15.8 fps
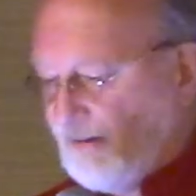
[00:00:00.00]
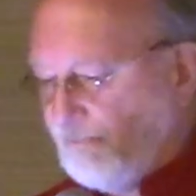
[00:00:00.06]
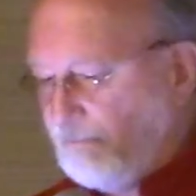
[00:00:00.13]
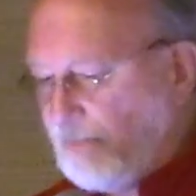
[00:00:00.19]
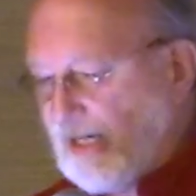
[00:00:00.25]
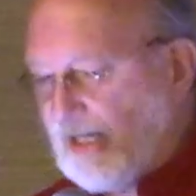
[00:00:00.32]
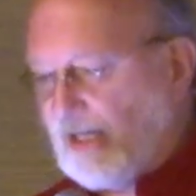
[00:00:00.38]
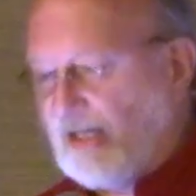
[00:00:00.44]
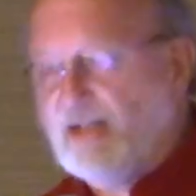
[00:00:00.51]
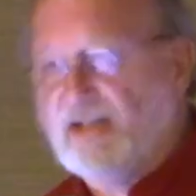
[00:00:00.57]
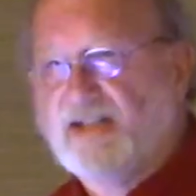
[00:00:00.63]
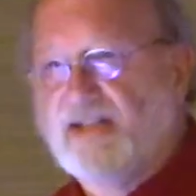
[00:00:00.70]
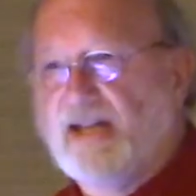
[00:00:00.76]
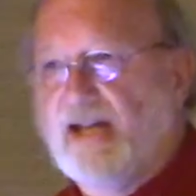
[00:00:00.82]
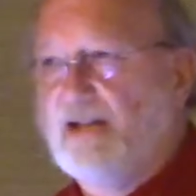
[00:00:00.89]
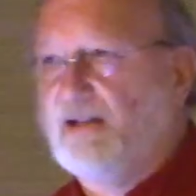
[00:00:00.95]
beings
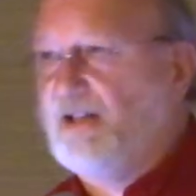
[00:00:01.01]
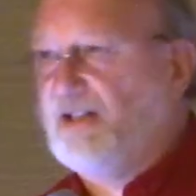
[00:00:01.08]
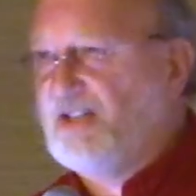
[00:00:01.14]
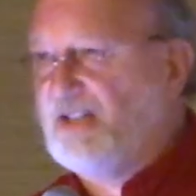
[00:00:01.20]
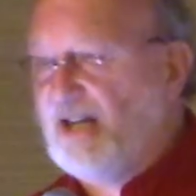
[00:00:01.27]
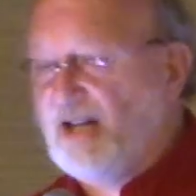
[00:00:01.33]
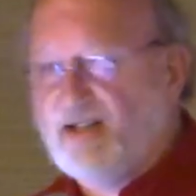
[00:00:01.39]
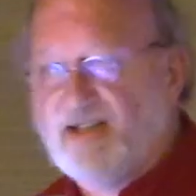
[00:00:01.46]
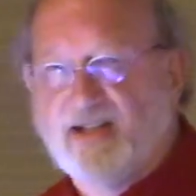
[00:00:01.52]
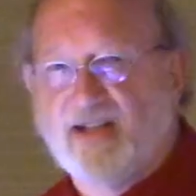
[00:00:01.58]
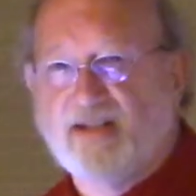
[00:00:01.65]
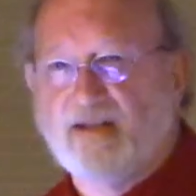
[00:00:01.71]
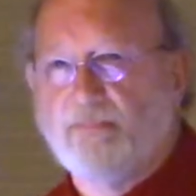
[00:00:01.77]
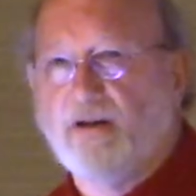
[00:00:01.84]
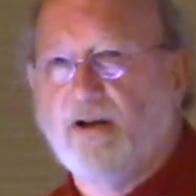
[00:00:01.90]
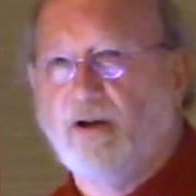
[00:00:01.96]
that sets us
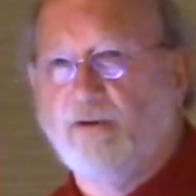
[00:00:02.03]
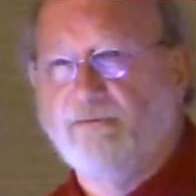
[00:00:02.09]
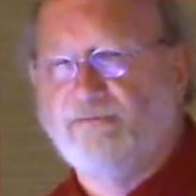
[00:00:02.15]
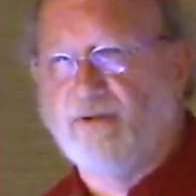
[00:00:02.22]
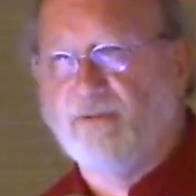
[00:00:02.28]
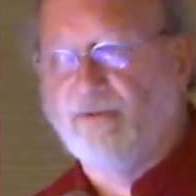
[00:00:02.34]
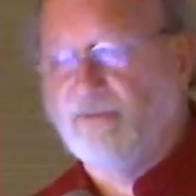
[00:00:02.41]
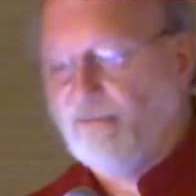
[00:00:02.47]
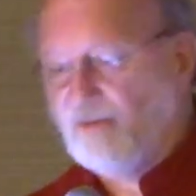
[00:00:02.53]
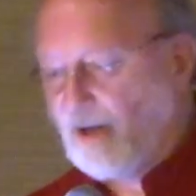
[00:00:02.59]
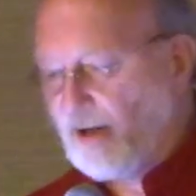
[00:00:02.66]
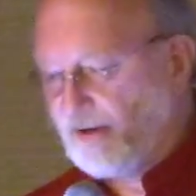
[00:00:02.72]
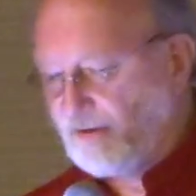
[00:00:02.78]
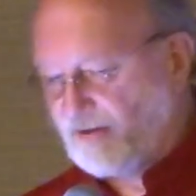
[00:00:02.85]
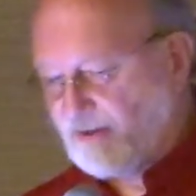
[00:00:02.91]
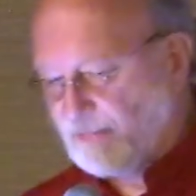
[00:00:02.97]
apart from
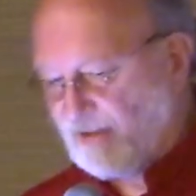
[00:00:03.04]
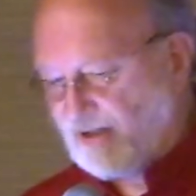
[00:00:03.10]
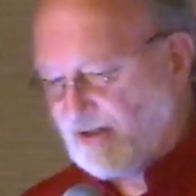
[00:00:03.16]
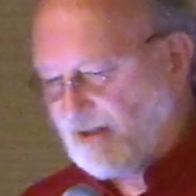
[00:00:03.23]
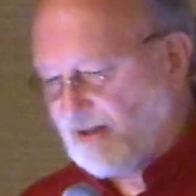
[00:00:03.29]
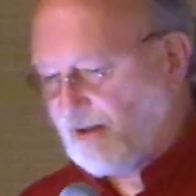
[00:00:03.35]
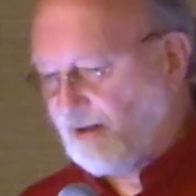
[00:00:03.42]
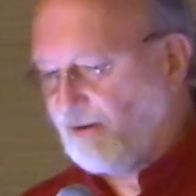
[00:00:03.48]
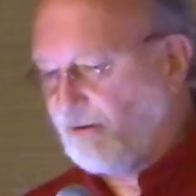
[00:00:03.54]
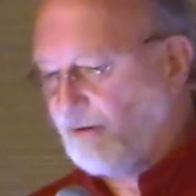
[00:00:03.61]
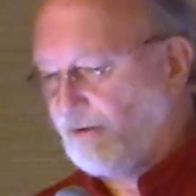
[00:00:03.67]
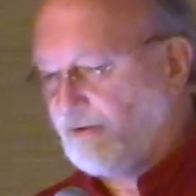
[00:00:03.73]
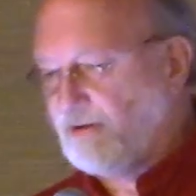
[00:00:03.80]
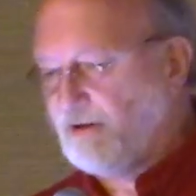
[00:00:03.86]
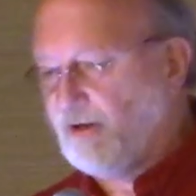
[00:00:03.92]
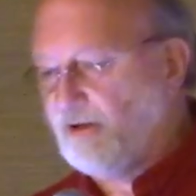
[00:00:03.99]
other species on
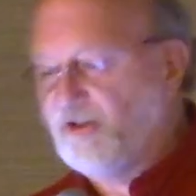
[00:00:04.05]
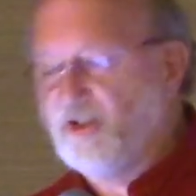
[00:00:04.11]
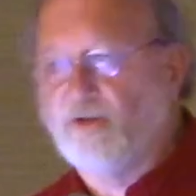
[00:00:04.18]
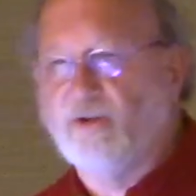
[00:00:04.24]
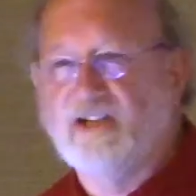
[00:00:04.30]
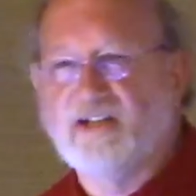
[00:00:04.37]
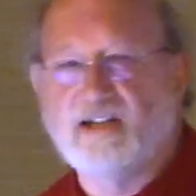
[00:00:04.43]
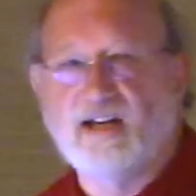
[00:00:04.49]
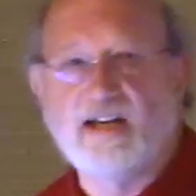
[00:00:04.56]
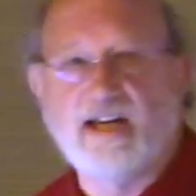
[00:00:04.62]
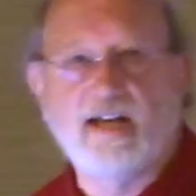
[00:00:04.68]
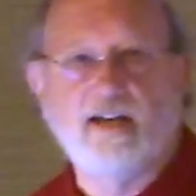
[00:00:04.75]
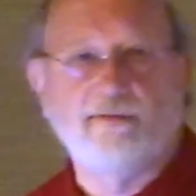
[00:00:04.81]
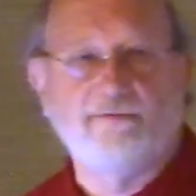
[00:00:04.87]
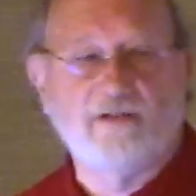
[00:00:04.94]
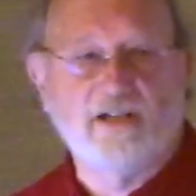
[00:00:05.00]
Earth. Culture is an
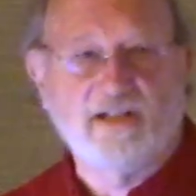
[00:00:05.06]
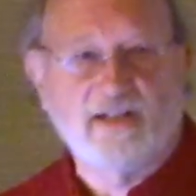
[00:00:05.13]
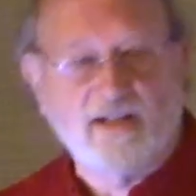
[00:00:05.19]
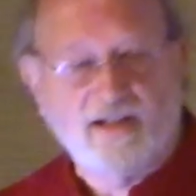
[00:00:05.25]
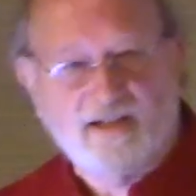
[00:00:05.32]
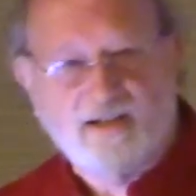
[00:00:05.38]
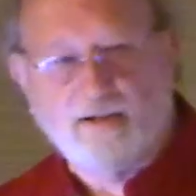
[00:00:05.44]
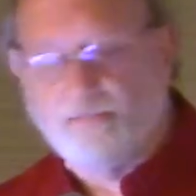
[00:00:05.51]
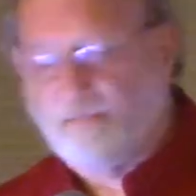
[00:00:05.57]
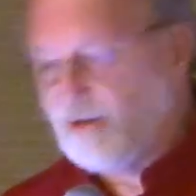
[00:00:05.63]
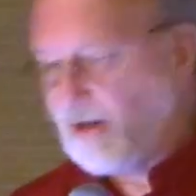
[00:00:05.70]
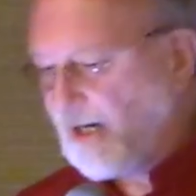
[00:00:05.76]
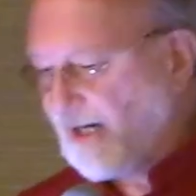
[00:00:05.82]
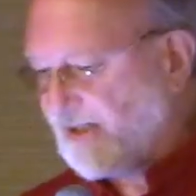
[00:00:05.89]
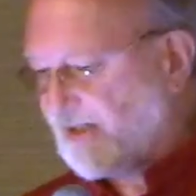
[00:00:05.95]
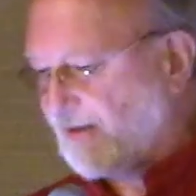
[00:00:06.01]
edifice that's
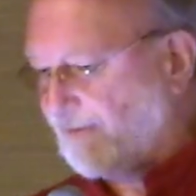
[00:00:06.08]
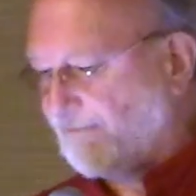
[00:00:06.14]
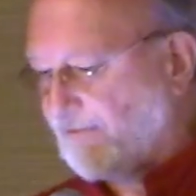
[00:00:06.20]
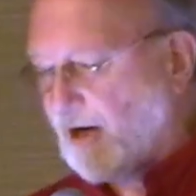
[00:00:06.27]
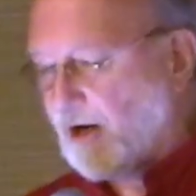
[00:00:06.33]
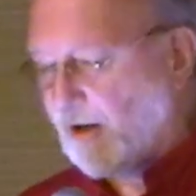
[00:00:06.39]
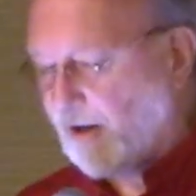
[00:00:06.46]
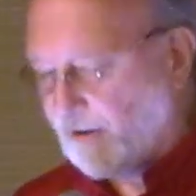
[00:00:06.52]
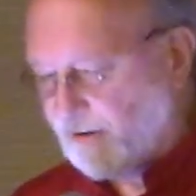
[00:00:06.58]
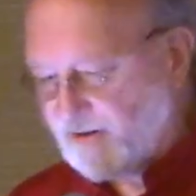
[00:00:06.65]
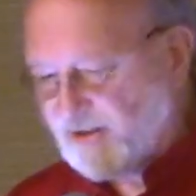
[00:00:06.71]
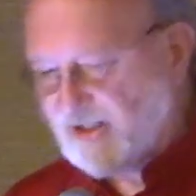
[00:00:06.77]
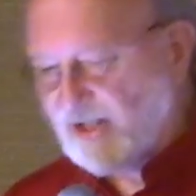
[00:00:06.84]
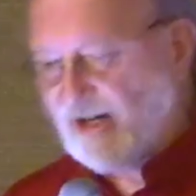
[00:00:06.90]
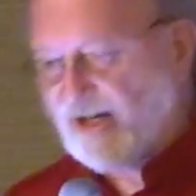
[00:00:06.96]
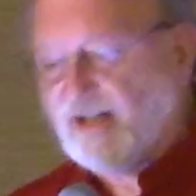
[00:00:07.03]
comprised of art,
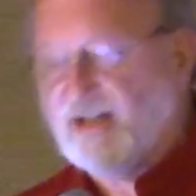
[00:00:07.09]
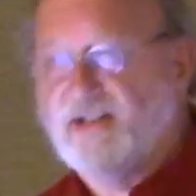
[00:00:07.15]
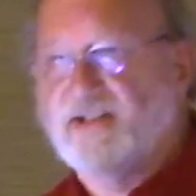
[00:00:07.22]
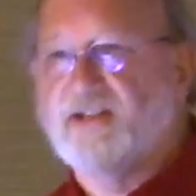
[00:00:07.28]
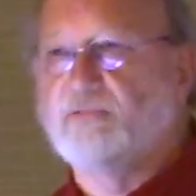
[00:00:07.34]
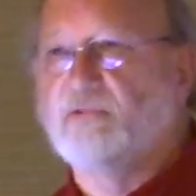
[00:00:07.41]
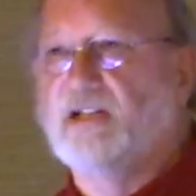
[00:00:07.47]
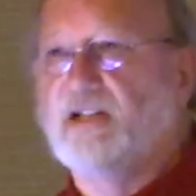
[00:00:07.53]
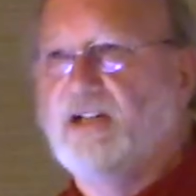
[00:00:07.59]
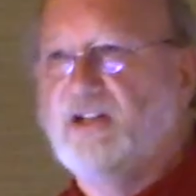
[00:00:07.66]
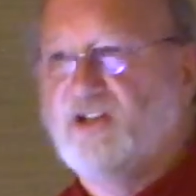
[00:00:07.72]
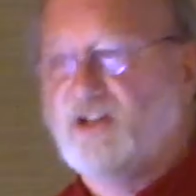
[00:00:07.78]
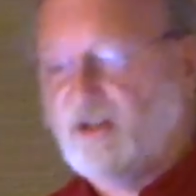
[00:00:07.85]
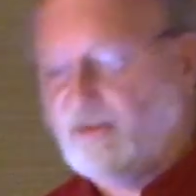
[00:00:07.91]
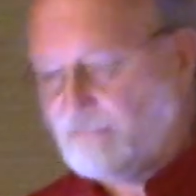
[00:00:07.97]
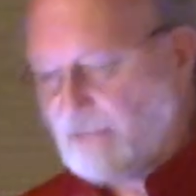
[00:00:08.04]
science,
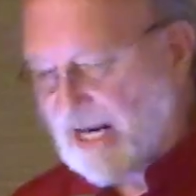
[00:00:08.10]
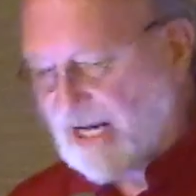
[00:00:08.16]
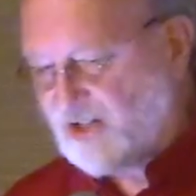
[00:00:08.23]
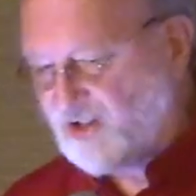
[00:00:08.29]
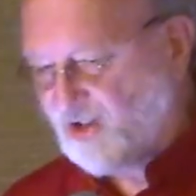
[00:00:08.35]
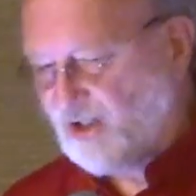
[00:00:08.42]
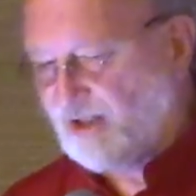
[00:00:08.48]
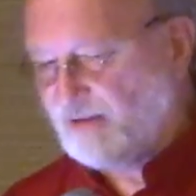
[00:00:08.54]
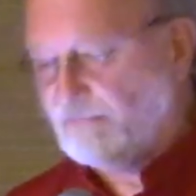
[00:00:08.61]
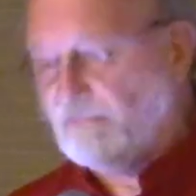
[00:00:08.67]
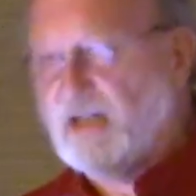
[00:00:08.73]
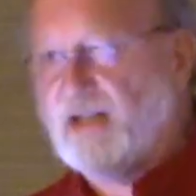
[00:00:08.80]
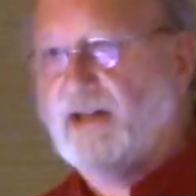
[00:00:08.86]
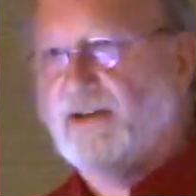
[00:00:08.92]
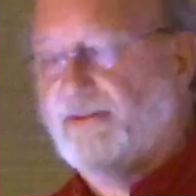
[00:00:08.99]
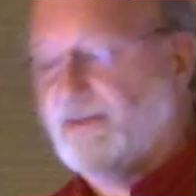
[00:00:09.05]
religion, magic,
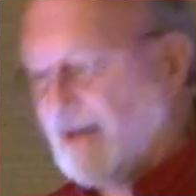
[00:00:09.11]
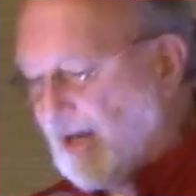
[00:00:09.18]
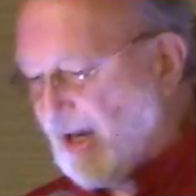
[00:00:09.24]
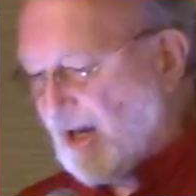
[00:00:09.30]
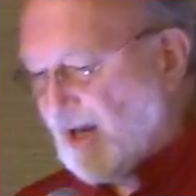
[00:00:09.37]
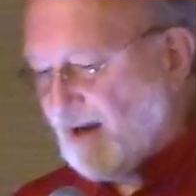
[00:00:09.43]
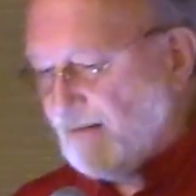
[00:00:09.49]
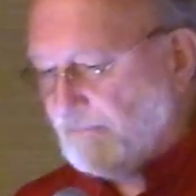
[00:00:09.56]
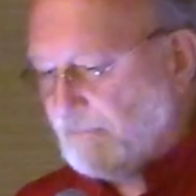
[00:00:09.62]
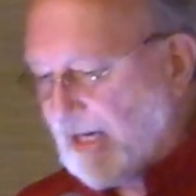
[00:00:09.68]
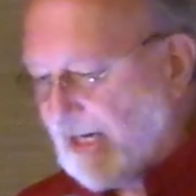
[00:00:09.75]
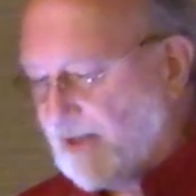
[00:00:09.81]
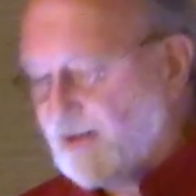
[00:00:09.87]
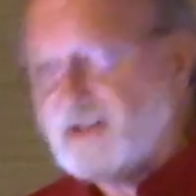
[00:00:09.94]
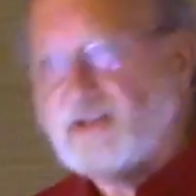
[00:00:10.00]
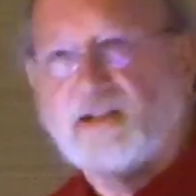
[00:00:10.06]
myth,
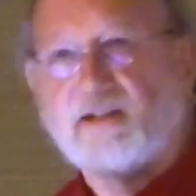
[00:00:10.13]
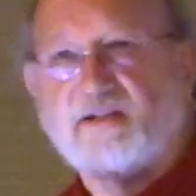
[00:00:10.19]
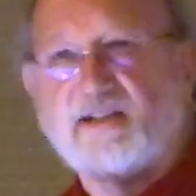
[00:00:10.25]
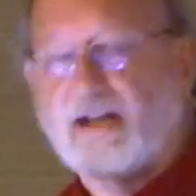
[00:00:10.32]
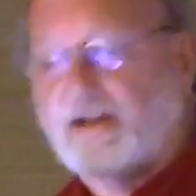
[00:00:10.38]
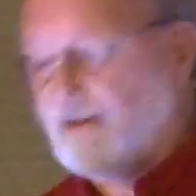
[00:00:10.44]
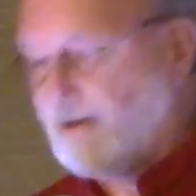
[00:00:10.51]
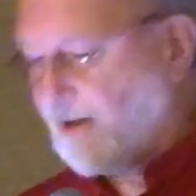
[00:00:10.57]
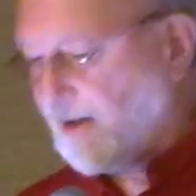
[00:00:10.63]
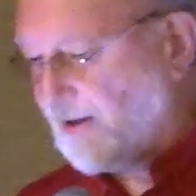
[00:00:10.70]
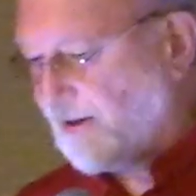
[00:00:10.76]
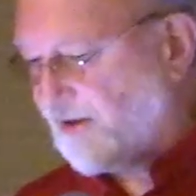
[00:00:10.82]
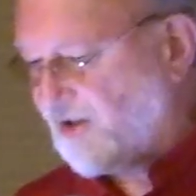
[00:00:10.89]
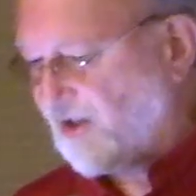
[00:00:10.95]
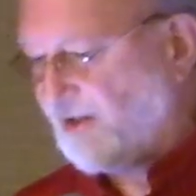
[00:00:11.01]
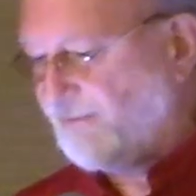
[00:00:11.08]
medicine,
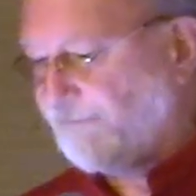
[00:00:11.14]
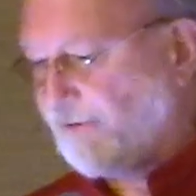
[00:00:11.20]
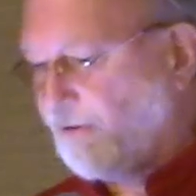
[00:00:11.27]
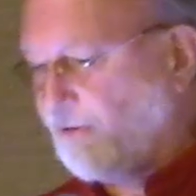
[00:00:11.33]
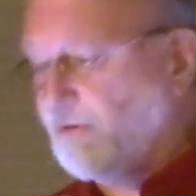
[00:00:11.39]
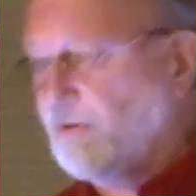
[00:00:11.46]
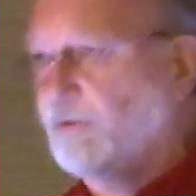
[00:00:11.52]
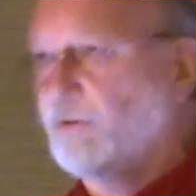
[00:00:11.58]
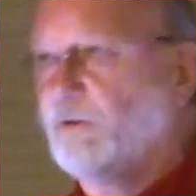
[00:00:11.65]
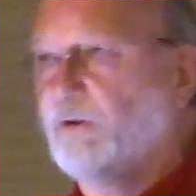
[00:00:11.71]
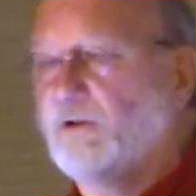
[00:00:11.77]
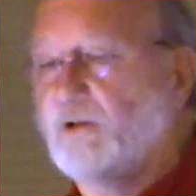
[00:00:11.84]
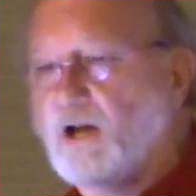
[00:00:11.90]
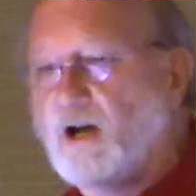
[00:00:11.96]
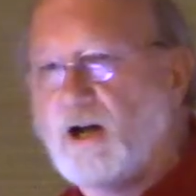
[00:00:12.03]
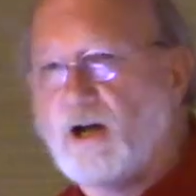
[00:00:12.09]
technology, folklore,
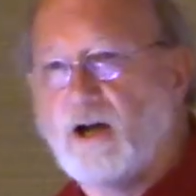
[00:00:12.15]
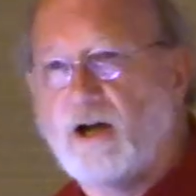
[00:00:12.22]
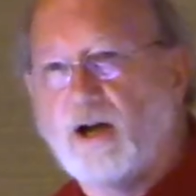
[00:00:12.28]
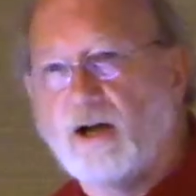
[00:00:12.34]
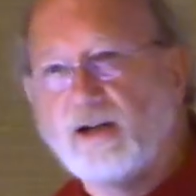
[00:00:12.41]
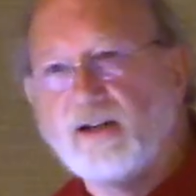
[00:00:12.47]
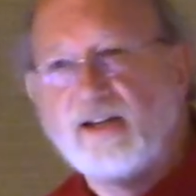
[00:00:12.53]
law,